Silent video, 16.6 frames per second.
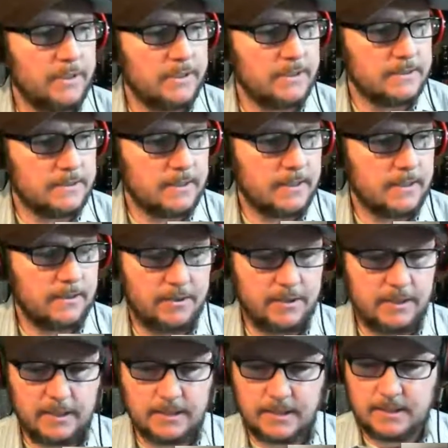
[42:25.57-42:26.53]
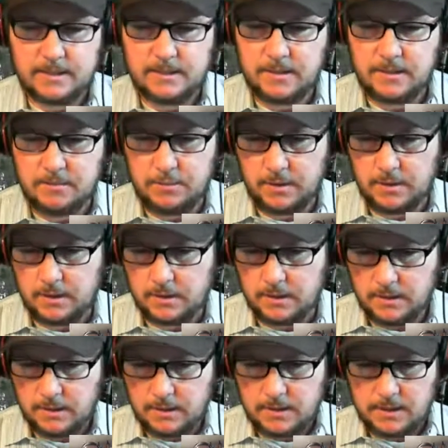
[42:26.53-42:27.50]
And I think that's going to be
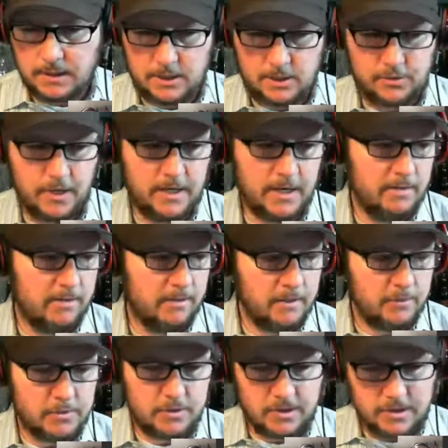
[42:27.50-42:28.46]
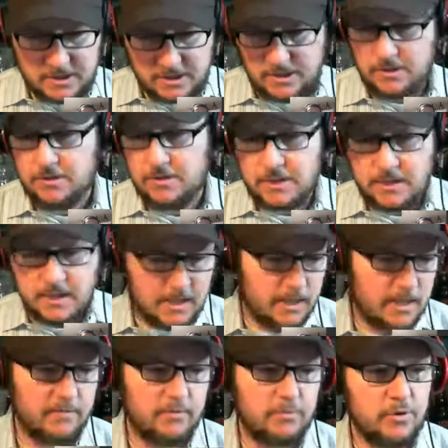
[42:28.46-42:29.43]
a trend. I think we're going to still see a lot
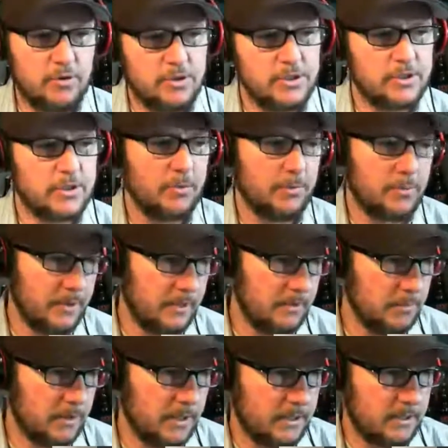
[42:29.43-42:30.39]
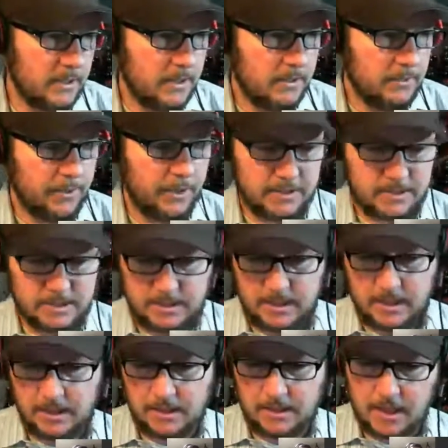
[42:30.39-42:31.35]
of breweries opening, but we're going to see
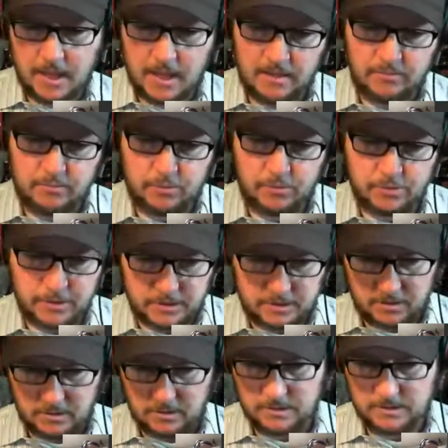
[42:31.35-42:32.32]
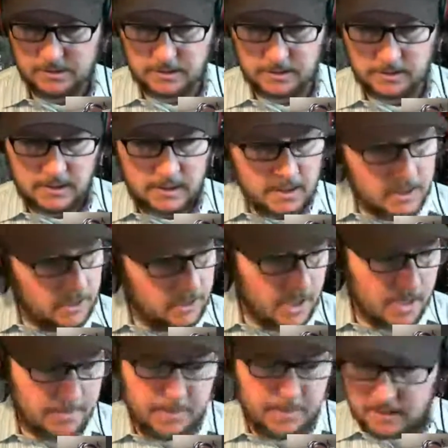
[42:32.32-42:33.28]
a lot of breweries closing
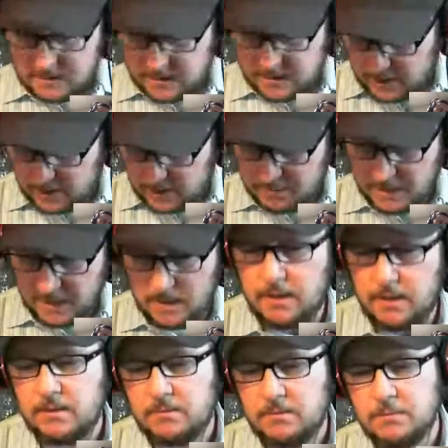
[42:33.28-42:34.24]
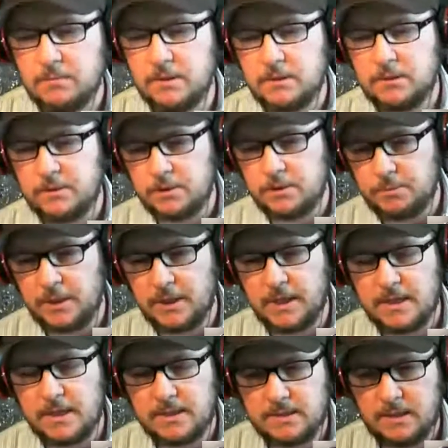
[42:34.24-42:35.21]
not because there's too many, but just
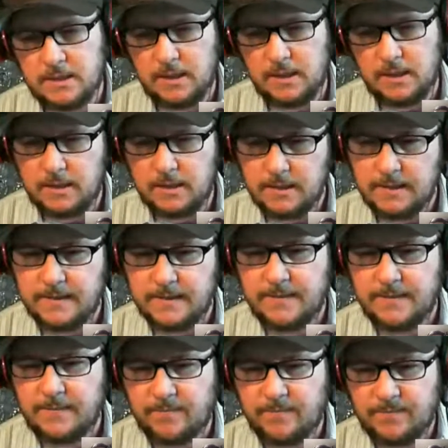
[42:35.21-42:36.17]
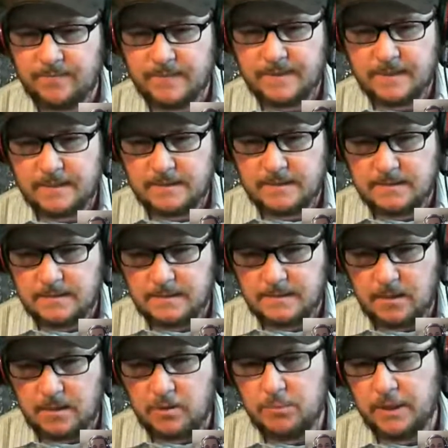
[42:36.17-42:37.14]
because they
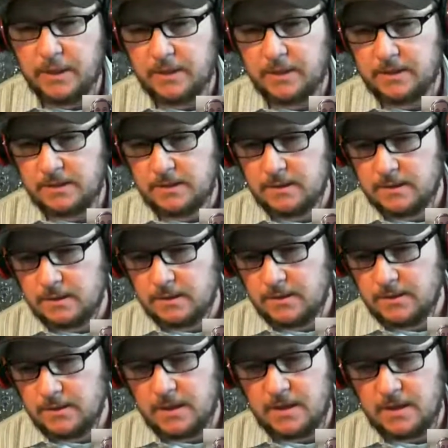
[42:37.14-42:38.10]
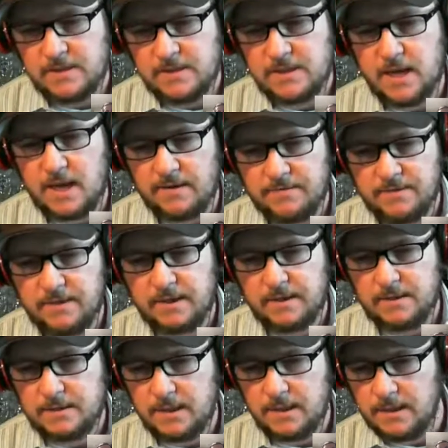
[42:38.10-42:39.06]
they don't make good enough stuff that
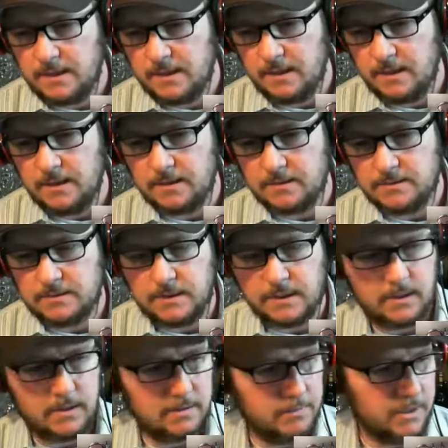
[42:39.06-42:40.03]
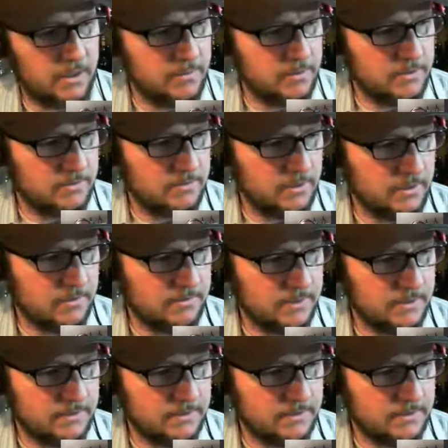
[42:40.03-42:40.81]
you know they're gonna be able to be open.